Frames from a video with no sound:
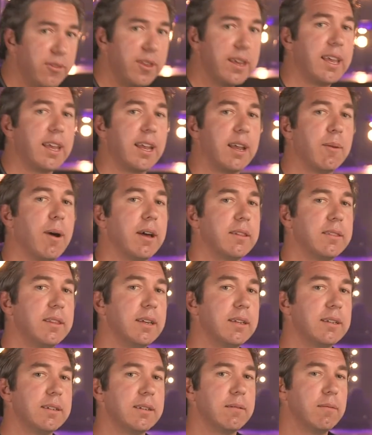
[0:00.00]
thinking about
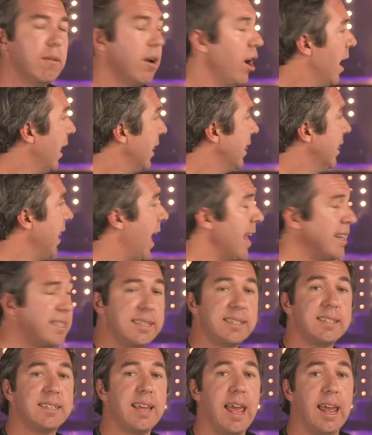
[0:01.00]
this. Let's
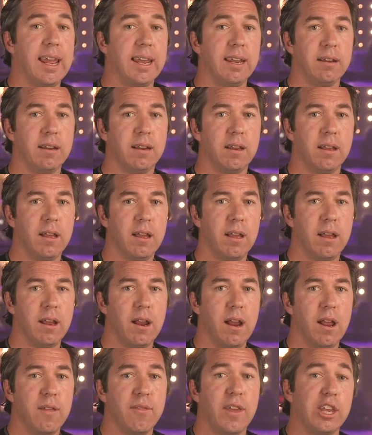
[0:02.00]
say
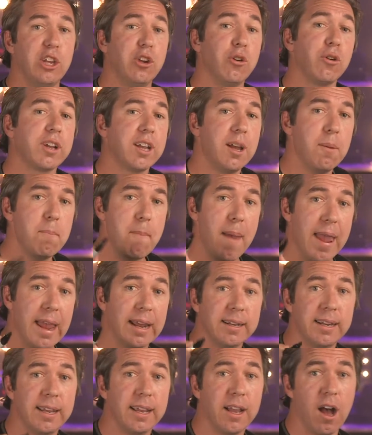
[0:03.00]
that your
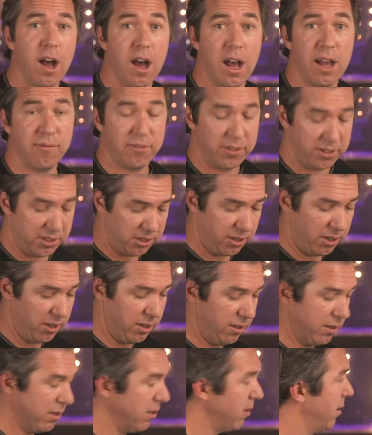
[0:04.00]
commanding
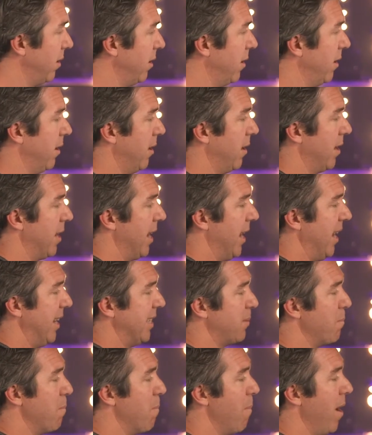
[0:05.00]
officer
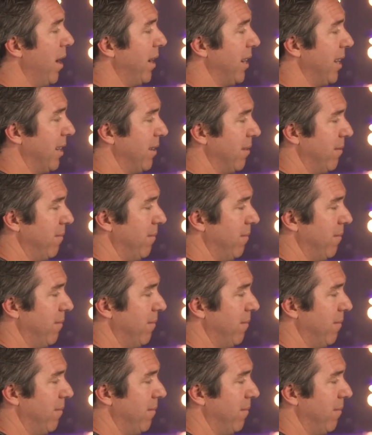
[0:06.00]
is money.